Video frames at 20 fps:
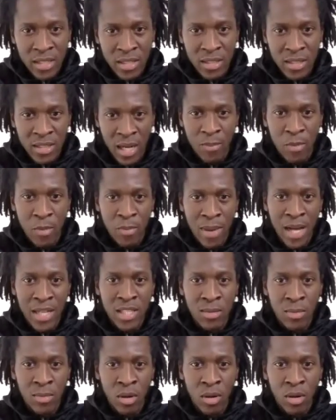type of
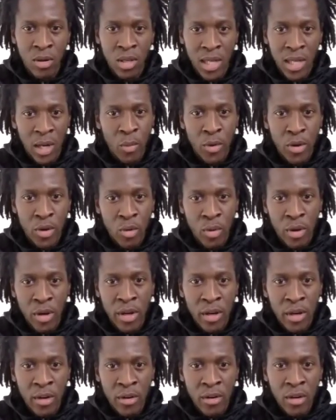basketball? Like when you were
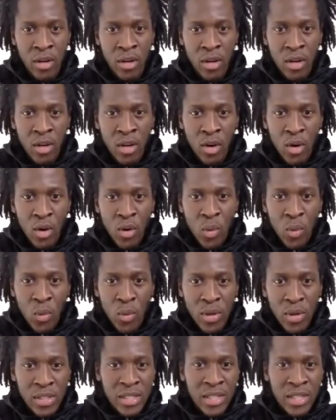here, was it